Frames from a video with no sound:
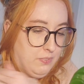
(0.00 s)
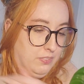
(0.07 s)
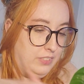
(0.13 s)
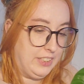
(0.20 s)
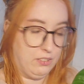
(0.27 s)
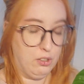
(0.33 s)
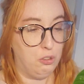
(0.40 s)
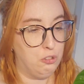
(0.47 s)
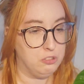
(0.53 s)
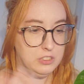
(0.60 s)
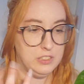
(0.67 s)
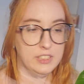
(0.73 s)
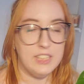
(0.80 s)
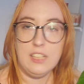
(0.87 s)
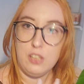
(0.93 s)
Like
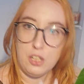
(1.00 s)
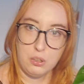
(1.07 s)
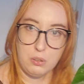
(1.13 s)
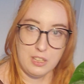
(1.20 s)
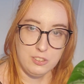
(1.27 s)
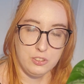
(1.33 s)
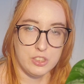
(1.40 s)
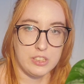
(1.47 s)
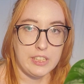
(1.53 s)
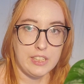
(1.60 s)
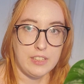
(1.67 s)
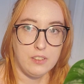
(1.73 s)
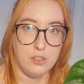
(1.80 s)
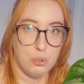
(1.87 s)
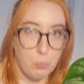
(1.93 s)
over yellow on
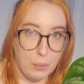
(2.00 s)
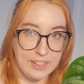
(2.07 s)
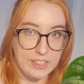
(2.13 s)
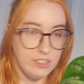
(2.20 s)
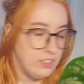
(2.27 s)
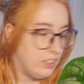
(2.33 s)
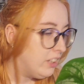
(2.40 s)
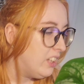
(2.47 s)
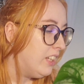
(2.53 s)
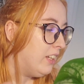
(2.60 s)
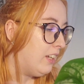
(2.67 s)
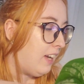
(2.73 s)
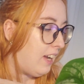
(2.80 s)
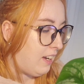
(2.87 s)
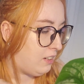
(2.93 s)
green or white.
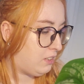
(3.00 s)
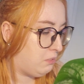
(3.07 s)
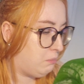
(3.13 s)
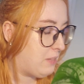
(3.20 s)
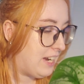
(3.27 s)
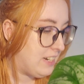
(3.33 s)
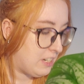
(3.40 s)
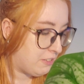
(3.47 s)
I